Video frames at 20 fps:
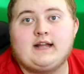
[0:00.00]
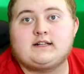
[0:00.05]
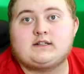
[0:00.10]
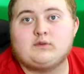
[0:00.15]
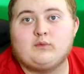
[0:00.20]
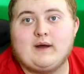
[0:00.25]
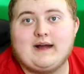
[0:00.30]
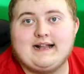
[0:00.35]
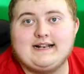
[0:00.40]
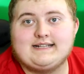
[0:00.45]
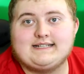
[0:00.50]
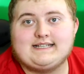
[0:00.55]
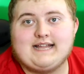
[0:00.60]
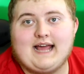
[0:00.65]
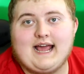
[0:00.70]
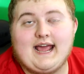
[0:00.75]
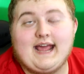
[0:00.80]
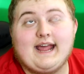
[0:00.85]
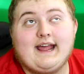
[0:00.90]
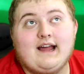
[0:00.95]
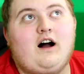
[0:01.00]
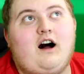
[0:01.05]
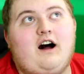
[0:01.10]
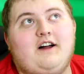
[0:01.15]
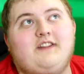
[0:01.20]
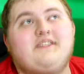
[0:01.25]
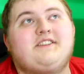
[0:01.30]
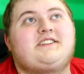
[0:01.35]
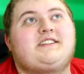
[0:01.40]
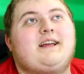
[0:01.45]
It's Wednesday
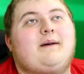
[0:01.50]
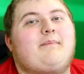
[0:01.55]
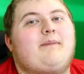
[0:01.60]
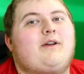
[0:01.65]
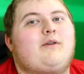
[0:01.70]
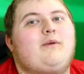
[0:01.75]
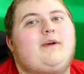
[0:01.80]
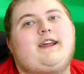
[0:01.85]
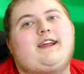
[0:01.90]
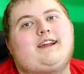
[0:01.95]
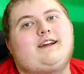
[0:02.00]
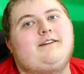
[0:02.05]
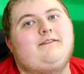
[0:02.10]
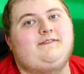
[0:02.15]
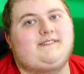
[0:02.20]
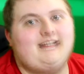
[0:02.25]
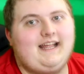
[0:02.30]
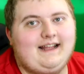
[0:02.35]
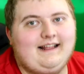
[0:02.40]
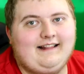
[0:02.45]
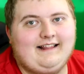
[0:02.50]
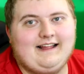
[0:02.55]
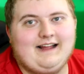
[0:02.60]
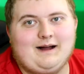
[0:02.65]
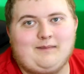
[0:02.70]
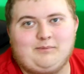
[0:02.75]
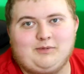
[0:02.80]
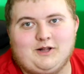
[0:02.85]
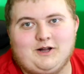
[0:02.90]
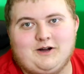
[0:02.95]
on this epic week of daily
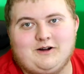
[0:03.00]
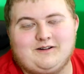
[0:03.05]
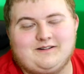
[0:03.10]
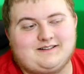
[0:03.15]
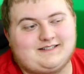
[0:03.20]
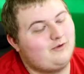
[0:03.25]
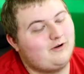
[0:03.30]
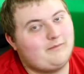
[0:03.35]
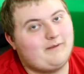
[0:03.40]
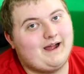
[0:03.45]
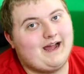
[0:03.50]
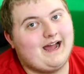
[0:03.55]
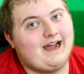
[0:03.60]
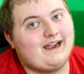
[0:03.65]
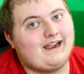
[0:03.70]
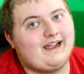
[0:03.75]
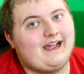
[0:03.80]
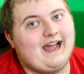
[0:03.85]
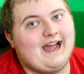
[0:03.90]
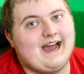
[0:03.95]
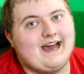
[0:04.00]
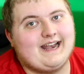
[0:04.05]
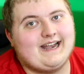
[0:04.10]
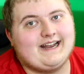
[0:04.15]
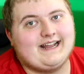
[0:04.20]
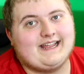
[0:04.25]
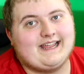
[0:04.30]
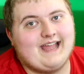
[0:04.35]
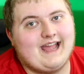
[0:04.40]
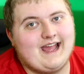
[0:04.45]
uploads. We're back at
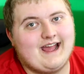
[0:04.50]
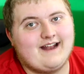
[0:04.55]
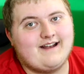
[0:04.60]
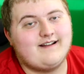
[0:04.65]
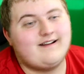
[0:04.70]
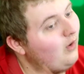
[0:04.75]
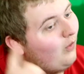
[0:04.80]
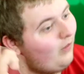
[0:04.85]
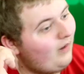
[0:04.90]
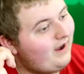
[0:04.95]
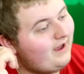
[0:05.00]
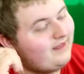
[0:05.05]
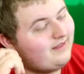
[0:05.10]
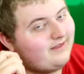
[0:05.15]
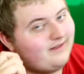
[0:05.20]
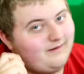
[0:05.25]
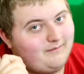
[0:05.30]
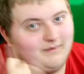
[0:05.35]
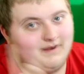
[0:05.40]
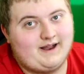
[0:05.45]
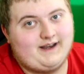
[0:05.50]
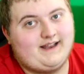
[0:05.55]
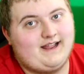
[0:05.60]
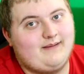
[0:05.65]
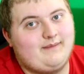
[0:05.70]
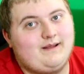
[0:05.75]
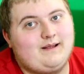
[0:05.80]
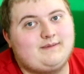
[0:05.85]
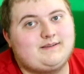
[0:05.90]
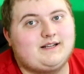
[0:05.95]
it again with
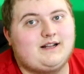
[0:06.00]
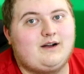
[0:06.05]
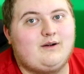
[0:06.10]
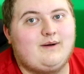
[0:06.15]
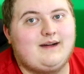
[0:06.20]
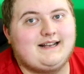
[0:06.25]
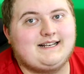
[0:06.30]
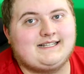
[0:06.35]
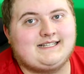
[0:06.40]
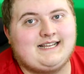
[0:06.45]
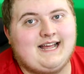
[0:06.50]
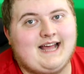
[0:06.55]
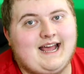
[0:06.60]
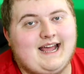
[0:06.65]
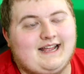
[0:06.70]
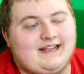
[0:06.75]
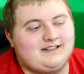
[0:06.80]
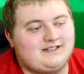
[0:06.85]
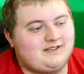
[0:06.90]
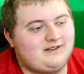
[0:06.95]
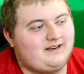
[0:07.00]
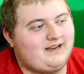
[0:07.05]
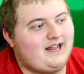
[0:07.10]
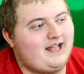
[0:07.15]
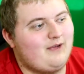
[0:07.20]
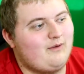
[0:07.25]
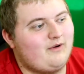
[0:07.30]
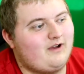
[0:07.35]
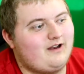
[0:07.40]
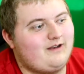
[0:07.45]
Monday memes on a Wednesday. So
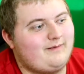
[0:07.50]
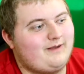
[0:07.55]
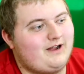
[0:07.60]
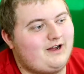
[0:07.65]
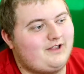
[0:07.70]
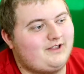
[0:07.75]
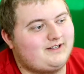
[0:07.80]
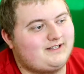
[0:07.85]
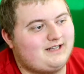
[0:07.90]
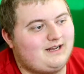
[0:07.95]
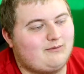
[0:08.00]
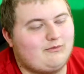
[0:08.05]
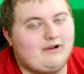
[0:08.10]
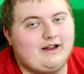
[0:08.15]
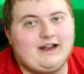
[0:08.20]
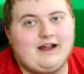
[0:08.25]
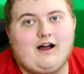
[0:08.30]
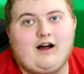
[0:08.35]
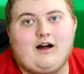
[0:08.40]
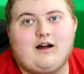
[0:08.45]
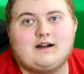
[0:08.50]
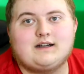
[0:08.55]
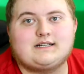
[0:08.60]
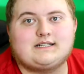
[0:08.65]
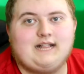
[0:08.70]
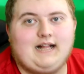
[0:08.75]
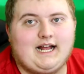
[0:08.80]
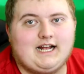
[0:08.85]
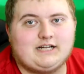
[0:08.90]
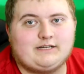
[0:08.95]
today we're going to be on the subreddit
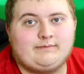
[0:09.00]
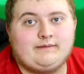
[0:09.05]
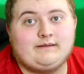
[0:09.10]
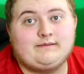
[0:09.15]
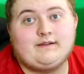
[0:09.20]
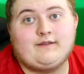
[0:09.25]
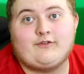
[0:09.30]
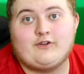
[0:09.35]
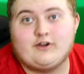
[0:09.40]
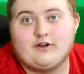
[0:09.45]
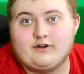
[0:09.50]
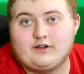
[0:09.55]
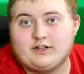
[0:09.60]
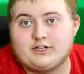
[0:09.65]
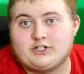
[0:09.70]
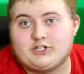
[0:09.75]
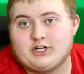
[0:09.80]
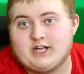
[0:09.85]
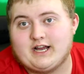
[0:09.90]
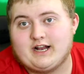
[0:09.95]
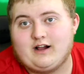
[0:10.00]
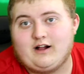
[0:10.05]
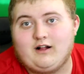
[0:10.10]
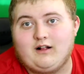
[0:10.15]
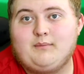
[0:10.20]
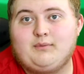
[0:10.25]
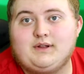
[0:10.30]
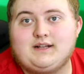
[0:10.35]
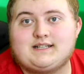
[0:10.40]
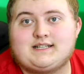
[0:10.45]
r/memes. If you're new to the
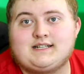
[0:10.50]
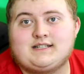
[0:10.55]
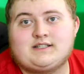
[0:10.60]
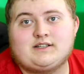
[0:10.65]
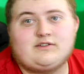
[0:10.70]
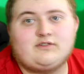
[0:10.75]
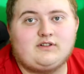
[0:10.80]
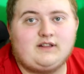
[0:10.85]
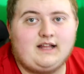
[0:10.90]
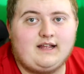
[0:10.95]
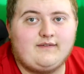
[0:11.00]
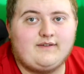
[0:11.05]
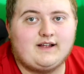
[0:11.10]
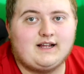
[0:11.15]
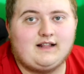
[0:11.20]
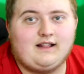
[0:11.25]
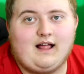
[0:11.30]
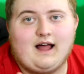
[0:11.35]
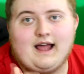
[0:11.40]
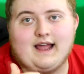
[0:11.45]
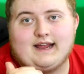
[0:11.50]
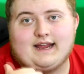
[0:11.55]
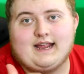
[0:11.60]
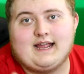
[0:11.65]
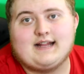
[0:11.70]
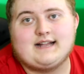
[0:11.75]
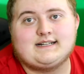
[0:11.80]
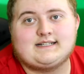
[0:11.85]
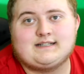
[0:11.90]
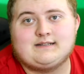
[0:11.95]
channel, please consider leaving a like
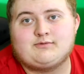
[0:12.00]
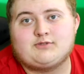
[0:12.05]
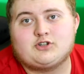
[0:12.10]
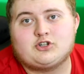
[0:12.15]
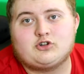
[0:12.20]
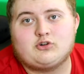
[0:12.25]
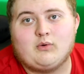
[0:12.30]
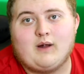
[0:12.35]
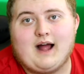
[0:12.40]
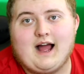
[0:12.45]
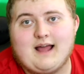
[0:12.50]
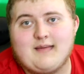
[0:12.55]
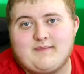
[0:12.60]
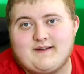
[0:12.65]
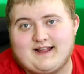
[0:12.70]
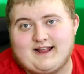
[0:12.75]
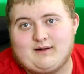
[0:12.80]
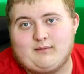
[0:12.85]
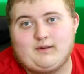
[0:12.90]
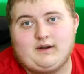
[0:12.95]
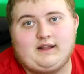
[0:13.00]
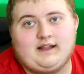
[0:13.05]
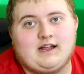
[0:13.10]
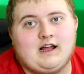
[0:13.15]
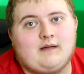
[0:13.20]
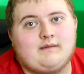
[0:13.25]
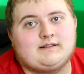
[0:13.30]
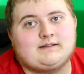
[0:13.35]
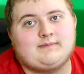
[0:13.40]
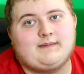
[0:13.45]
and subscribing. It really
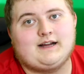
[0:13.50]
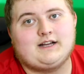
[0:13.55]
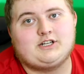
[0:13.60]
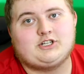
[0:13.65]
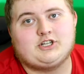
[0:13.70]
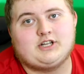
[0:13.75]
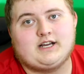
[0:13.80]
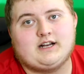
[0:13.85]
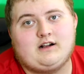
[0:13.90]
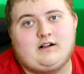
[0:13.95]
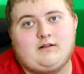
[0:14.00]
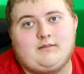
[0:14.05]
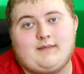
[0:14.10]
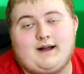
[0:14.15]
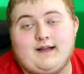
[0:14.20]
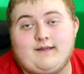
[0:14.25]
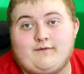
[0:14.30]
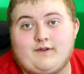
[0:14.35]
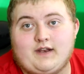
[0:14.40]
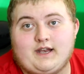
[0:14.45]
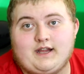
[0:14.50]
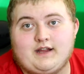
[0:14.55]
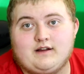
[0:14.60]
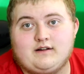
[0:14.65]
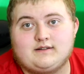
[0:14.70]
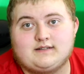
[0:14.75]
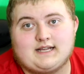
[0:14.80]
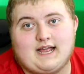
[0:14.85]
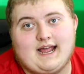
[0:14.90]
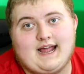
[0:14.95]
helps my channel, my
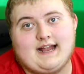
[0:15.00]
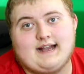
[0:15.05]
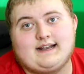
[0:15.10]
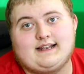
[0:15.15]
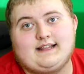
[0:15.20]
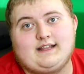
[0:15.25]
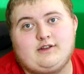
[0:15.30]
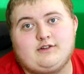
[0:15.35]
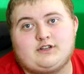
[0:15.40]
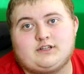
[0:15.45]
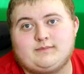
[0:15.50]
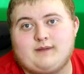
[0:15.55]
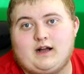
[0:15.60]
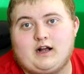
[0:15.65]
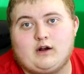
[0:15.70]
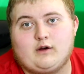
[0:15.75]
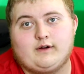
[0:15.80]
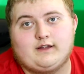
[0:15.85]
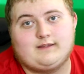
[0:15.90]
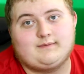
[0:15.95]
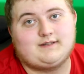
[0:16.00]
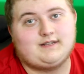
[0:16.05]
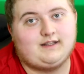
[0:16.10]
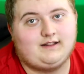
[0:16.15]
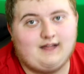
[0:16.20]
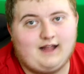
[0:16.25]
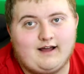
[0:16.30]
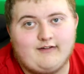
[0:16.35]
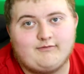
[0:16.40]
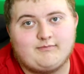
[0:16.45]
videos, and the YouTube algorithm to
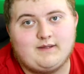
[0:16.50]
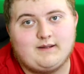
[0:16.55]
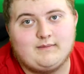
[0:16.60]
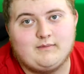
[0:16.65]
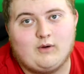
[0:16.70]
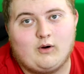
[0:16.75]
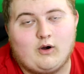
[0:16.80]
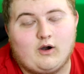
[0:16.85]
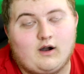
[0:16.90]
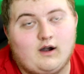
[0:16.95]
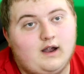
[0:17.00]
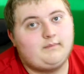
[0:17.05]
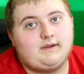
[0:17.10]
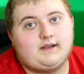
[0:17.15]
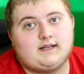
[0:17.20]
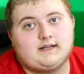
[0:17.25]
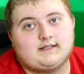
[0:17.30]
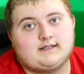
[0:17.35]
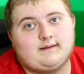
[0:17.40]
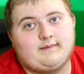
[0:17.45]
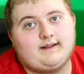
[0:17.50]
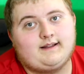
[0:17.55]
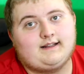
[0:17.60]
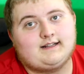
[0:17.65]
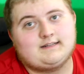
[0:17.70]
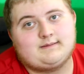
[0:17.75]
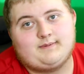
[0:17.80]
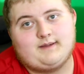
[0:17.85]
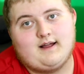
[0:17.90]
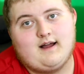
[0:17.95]
love me more. Because, I mean,
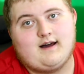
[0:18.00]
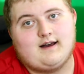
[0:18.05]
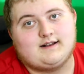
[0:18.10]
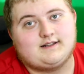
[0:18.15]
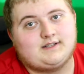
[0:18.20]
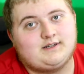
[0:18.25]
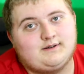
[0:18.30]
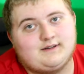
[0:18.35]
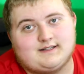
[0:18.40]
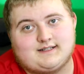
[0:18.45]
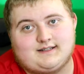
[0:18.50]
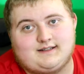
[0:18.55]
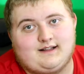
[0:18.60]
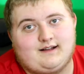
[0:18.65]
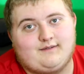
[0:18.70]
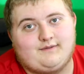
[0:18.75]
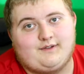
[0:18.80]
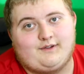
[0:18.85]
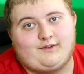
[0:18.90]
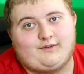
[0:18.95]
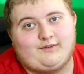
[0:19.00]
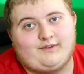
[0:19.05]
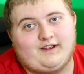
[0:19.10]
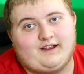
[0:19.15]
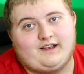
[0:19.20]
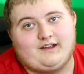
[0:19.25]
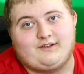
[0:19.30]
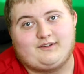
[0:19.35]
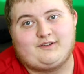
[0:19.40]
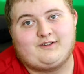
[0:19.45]
let's be honest, who doesn't love this
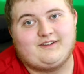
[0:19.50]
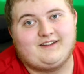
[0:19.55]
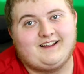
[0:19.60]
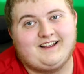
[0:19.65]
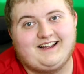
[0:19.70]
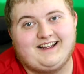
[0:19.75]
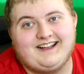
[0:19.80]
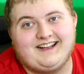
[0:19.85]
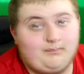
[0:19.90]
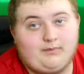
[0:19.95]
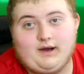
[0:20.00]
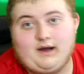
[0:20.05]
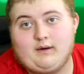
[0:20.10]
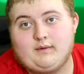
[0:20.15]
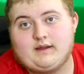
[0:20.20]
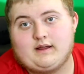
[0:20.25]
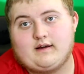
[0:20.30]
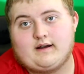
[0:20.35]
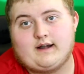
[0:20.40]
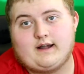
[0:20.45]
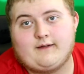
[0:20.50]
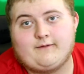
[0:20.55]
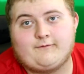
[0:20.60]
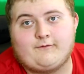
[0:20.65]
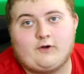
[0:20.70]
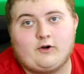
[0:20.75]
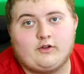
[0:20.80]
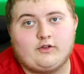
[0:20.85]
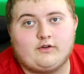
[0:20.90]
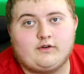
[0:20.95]
face? But without any
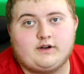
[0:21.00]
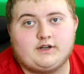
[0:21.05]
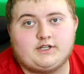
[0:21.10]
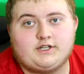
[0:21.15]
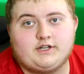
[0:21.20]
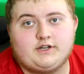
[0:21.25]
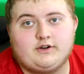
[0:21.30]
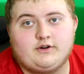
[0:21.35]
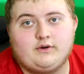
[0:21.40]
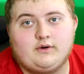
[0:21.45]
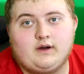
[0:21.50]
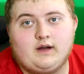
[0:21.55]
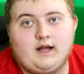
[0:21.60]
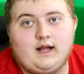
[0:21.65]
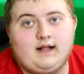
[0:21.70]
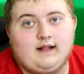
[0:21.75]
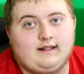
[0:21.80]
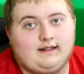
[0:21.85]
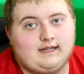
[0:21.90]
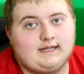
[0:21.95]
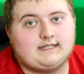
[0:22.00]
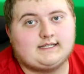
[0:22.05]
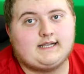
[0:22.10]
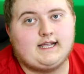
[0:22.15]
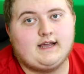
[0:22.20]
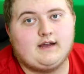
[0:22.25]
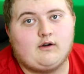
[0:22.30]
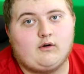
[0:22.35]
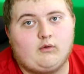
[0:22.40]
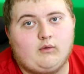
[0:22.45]
further ado, let's
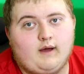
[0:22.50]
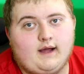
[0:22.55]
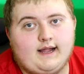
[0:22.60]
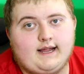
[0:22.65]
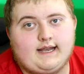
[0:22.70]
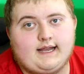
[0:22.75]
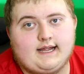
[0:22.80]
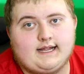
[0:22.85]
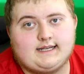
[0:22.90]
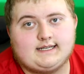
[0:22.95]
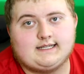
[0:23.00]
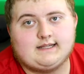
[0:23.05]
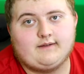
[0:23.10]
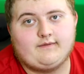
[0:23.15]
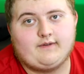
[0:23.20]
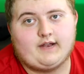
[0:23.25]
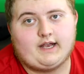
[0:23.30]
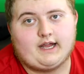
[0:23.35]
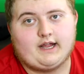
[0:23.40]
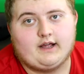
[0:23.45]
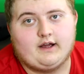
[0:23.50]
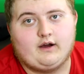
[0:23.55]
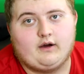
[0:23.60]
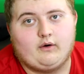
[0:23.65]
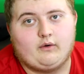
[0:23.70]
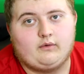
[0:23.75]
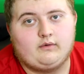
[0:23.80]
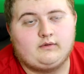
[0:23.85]
get right into the video.